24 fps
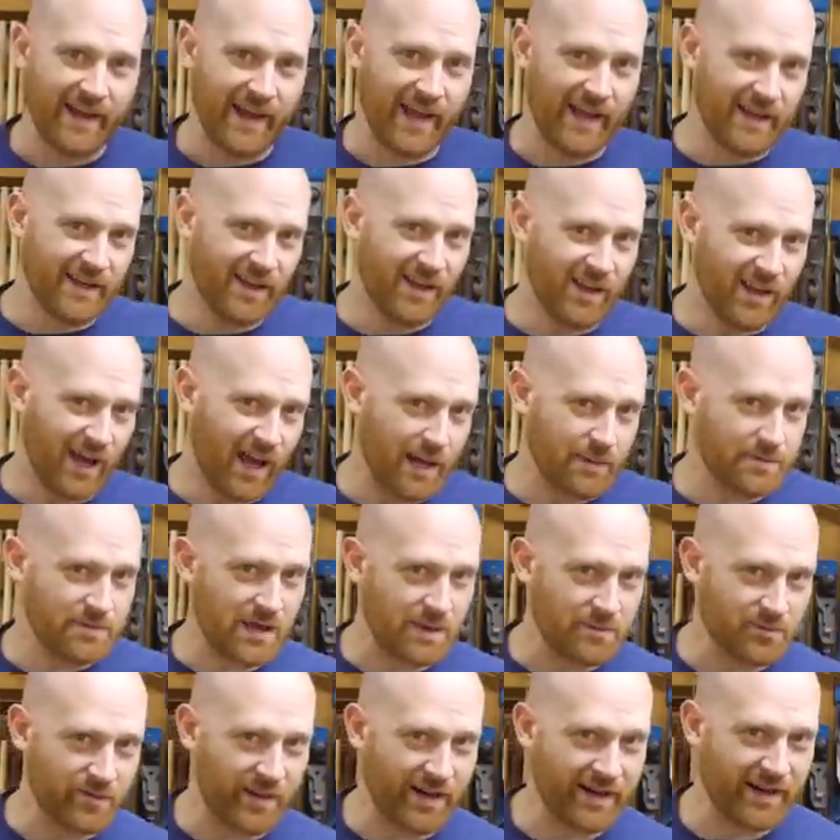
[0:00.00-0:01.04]
Hey y'all, I'm
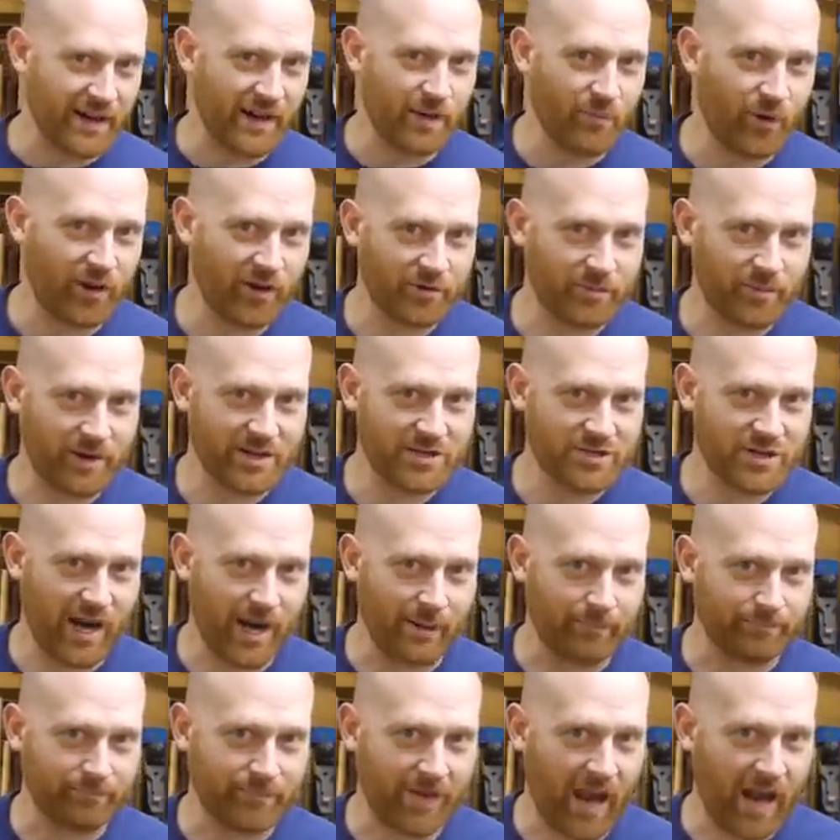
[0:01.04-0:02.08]
James Wright and welcome to my
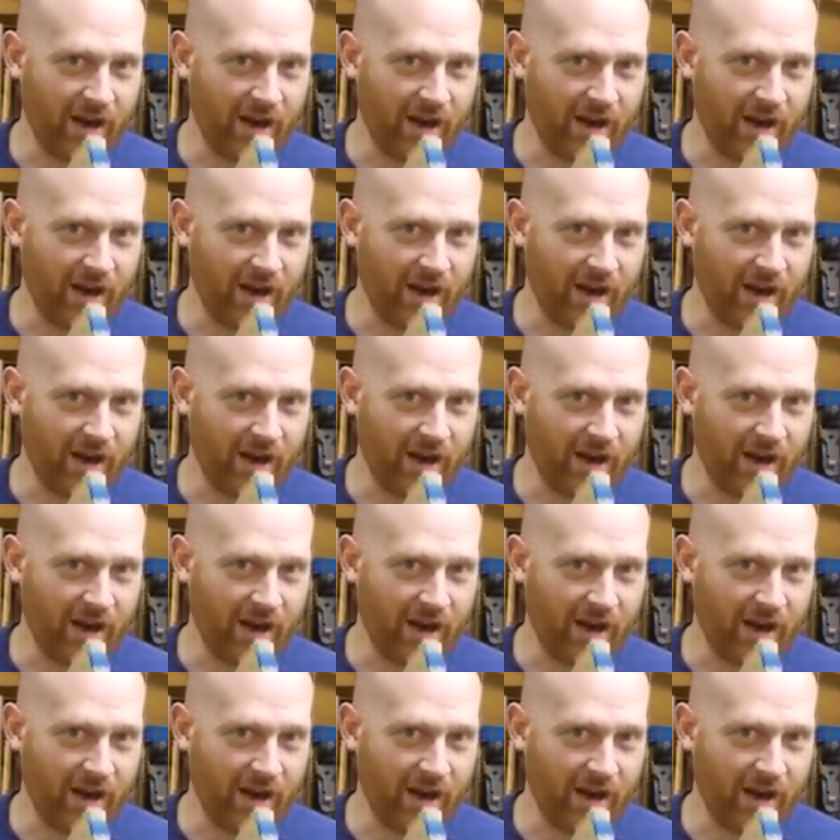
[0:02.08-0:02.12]
shop.